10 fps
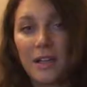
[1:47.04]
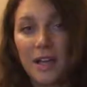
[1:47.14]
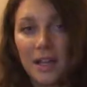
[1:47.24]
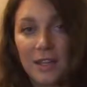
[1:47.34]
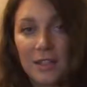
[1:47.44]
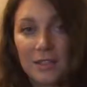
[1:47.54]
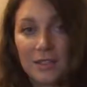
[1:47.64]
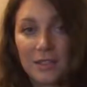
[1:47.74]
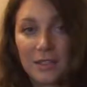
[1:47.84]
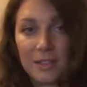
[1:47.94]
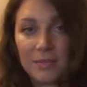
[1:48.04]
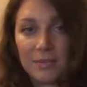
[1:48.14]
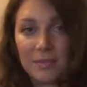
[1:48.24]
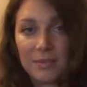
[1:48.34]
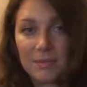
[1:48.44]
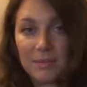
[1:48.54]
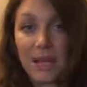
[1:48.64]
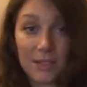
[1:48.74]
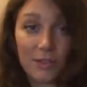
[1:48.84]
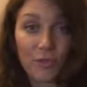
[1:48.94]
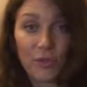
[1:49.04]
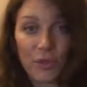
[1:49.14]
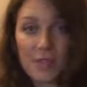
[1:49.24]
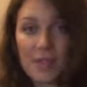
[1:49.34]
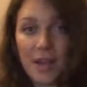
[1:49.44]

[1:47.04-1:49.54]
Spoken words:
And but of course,